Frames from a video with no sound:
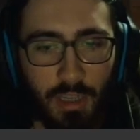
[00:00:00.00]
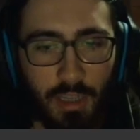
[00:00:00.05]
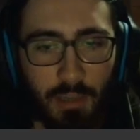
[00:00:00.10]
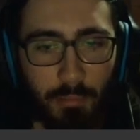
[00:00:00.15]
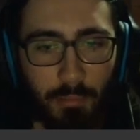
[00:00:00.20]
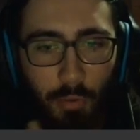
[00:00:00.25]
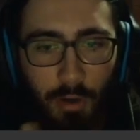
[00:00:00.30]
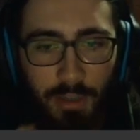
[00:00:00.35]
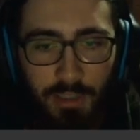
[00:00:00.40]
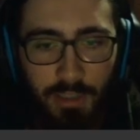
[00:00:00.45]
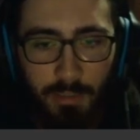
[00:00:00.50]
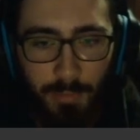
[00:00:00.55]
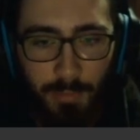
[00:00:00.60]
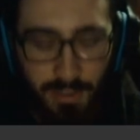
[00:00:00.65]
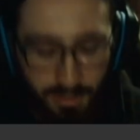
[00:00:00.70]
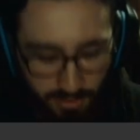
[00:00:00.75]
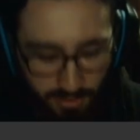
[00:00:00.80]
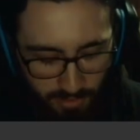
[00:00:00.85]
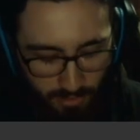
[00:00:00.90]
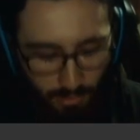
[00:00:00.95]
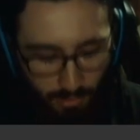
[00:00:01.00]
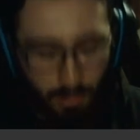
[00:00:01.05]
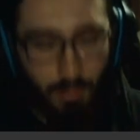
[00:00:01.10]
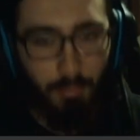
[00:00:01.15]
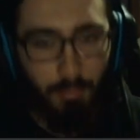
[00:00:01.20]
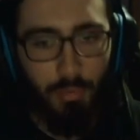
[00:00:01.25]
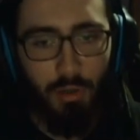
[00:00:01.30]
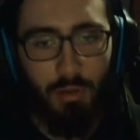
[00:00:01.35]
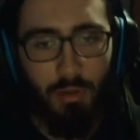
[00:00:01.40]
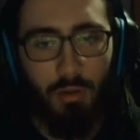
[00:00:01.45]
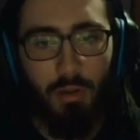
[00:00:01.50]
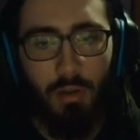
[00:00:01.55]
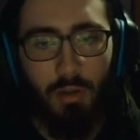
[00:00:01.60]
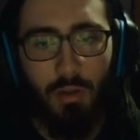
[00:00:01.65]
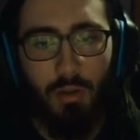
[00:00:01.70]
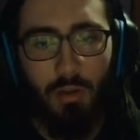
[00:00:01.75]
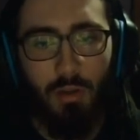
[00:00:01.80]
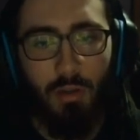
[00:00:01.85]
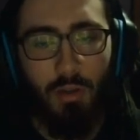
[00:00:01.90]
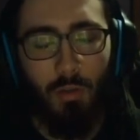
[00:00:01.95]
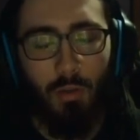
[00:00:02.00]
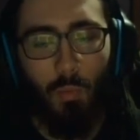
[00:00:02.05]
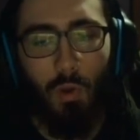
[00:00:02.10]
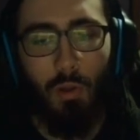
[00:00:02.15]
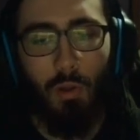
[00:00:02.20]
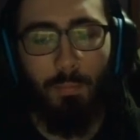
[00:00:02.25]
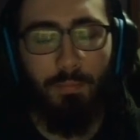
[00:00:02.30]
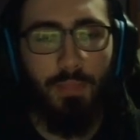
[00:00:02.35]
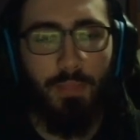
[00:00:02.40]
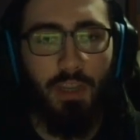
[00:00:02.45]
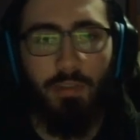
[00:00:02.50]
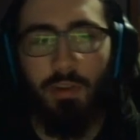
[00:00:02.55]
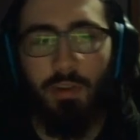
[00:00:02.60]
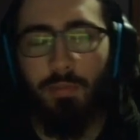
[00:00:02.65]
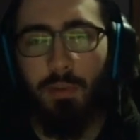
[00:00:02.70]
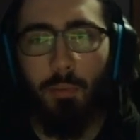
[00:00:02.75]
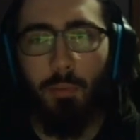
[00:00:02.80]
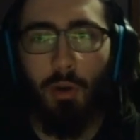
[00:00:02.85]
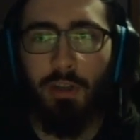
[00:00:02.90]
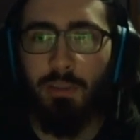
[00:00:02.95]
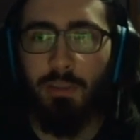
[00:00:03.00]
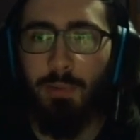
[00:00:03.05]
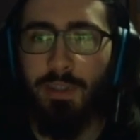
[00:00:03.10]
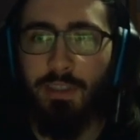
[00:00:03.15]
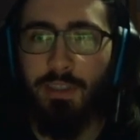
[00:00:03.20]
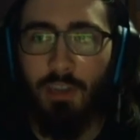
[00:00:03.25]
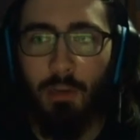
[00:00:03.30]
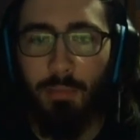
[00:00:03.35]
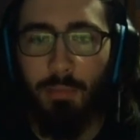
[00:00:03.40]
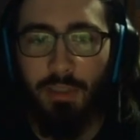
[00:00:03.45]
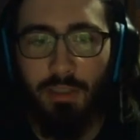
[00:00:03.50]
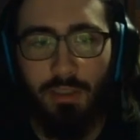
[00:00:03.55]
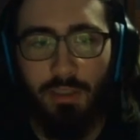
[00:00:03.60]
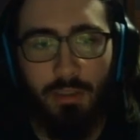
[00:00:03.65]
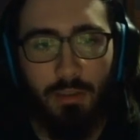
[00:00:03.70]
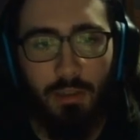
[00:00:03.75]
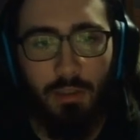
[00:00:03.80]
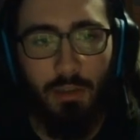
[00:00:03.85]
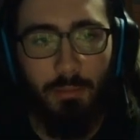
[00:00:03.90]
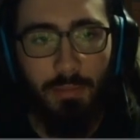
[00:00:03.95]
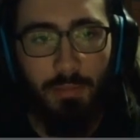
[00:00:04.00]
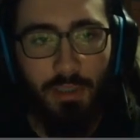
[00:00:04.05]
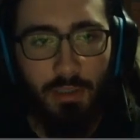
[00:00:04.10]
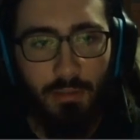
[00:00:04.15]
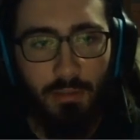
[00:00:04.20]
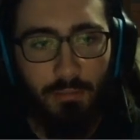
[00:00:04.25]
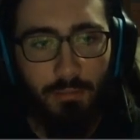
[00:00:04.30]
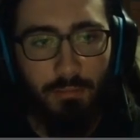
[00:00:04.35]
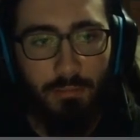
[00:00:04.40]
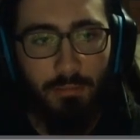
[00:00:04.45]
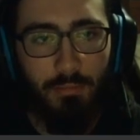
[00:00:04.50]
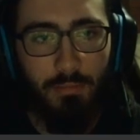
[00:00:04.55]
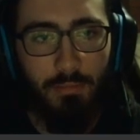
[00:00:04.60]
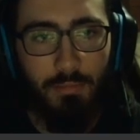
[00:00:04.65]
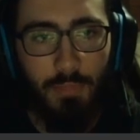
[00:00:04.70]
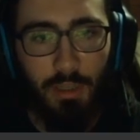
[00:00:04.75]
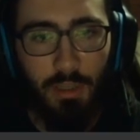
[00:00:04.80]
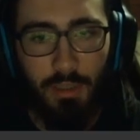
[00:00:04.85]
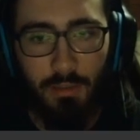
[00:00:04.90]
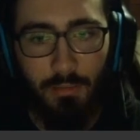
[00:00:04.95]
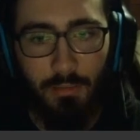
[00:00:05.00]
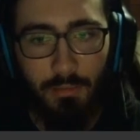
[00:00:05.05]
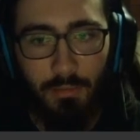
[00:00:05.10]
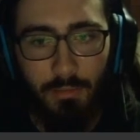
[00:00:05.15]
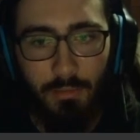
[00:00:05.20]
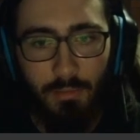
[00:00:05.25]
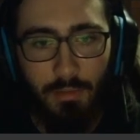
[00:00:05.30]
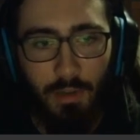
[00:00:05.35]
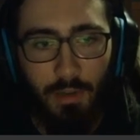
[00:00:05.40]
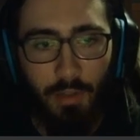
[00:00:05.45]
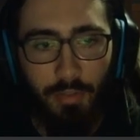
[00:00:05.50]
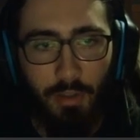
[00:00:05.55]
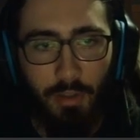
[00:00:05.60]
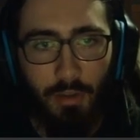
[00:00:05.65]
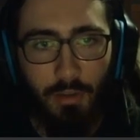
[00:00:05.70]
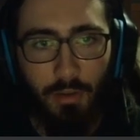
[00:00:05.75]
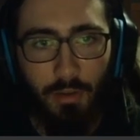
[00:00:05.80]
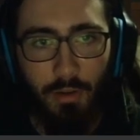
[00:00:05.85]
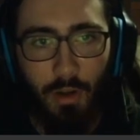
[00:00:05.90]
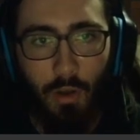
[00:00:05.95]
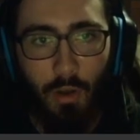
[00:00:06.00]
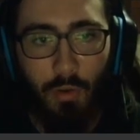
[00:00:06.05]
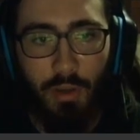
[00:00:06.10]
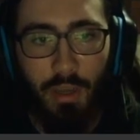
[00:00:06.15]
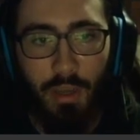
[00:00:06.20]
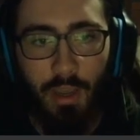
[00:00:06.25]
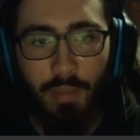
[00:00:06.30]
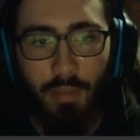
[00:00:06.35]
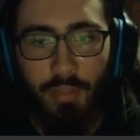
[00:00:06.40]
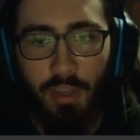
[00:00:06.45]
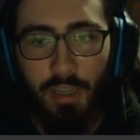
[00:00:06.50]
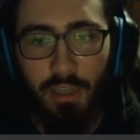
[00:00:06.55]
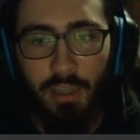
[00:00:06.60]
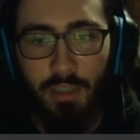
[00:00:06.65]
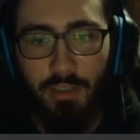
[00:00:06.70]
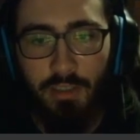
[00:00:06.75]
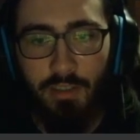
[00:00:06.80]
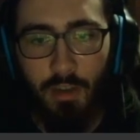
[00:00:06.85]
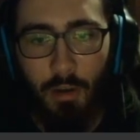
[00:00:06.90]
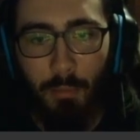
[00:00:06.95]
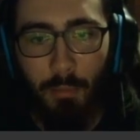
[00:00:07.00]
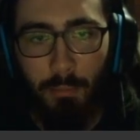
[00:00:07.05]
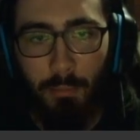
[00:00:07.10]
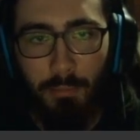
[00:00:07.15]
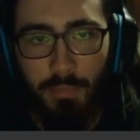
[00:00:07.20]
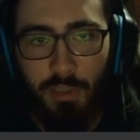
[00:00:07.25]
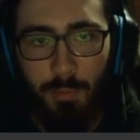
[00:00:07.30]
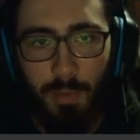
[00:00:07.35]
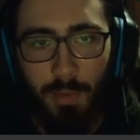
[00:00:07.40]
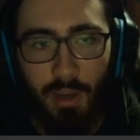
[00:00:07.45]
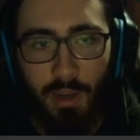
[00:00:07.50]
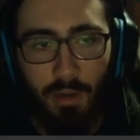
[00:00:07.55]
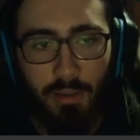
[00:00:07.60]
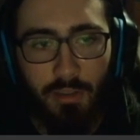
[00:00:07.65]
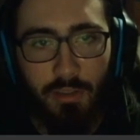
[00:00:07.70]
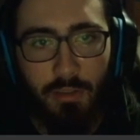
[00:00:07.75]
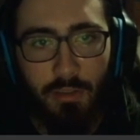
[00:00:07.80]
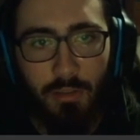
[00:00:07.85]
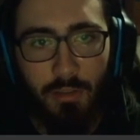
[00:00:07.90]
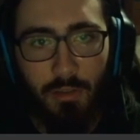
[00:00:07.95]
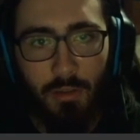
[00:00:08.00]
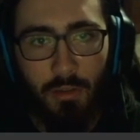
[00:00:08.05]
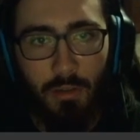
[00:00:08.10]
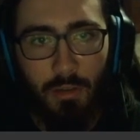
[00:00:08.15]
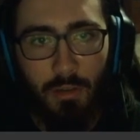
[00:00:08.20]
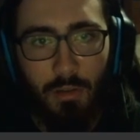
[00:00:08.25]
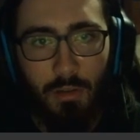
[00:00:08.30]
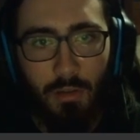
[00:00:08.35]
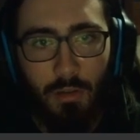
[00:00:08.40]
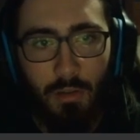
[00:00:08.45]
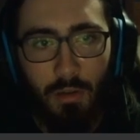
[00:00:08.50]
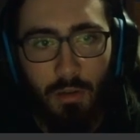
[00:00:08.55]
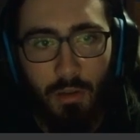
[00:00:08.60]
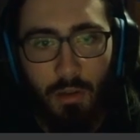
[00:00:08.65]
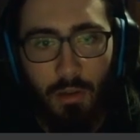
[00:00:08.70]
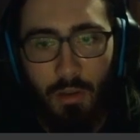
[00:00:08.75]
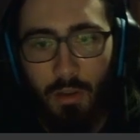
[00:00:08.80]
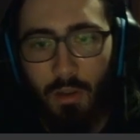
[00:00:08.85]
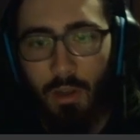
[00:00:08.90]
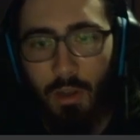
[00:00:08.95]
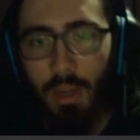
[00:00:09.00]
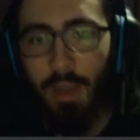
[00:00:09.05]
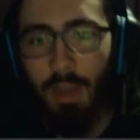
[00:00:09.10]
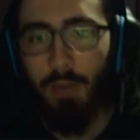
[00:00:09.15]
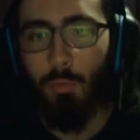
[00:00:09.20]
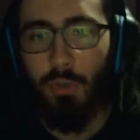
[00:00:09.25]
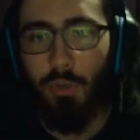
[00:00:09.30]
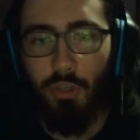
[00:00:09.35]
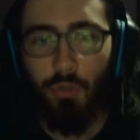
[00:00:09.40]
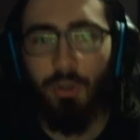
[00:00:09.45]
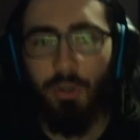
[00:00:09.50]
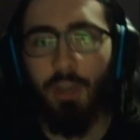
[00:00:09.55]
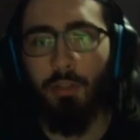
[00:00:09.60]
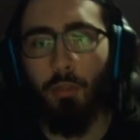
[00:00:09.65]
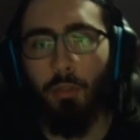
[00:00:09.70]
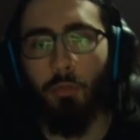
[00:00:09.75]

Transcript: he breaks my sub. Well, even if he breaks my sub, he's gonna be, like, nothing good. Okay, I think he's, um, specs. And we do get the